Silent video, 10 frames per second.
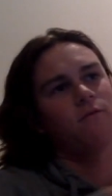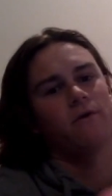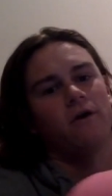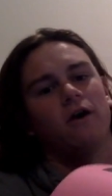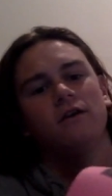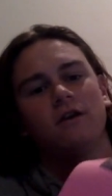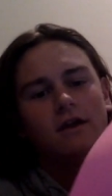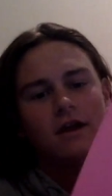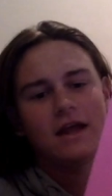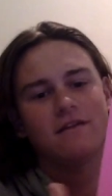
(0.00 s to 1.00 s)
of bird
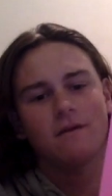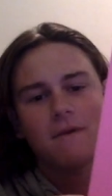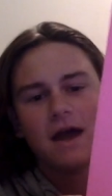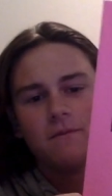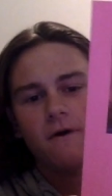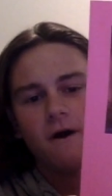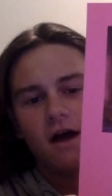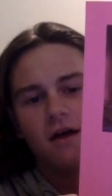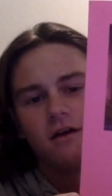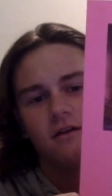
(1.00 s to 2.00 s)
is a
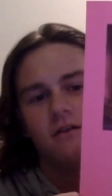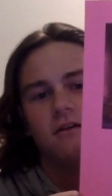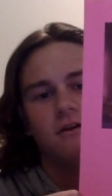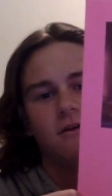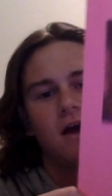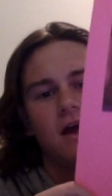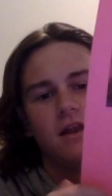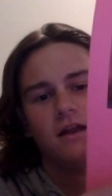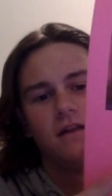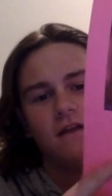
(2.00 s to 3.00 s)
magpie. Alright,
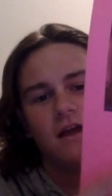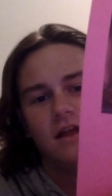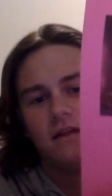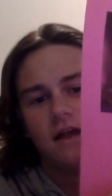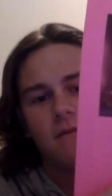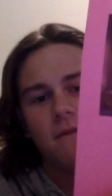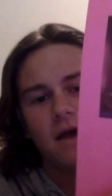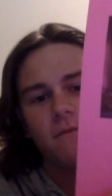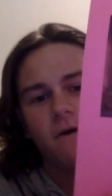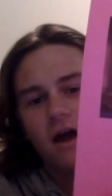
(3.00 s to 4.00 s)
that's how you say
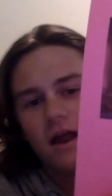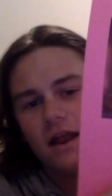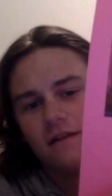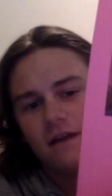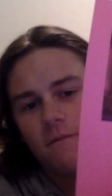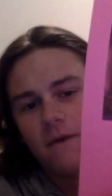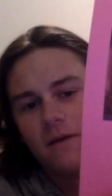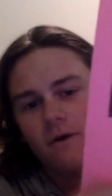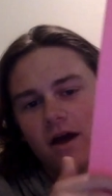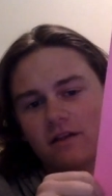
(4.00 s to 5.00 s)
magpie, and that's how
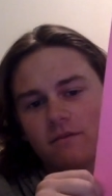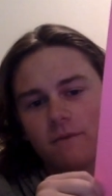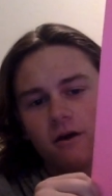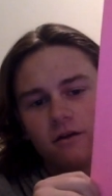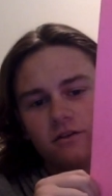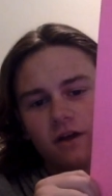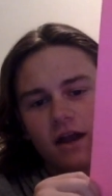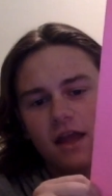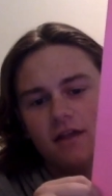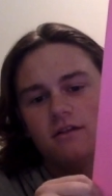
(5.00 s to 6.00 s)
magpie is spelt in
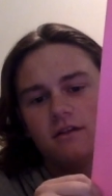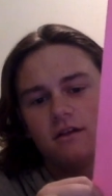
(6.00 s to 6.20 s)
Chinese.